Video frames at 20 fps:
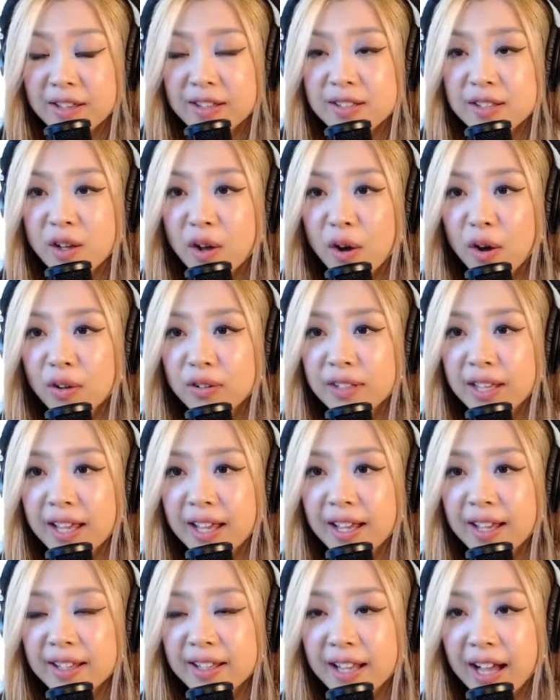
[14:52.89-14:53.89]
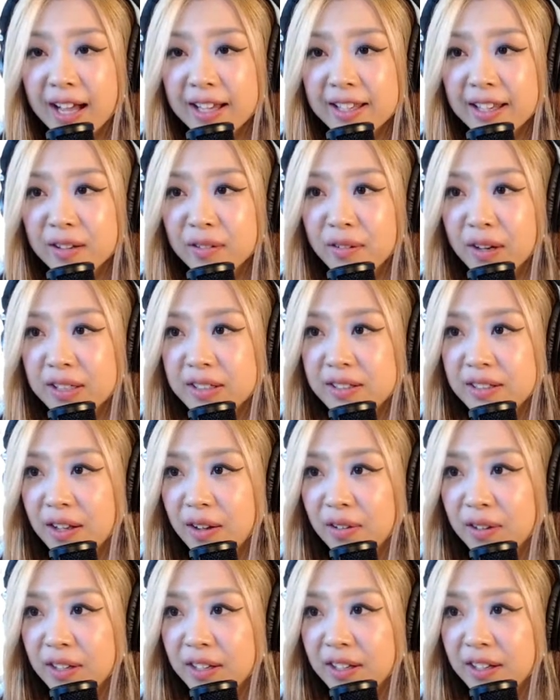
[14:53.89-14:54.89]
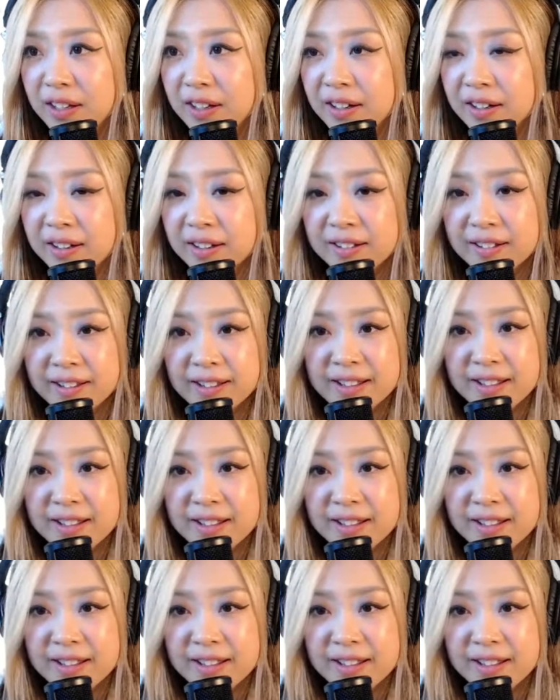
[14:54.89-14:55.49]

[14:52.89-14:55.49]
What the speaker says: So then I can write down here.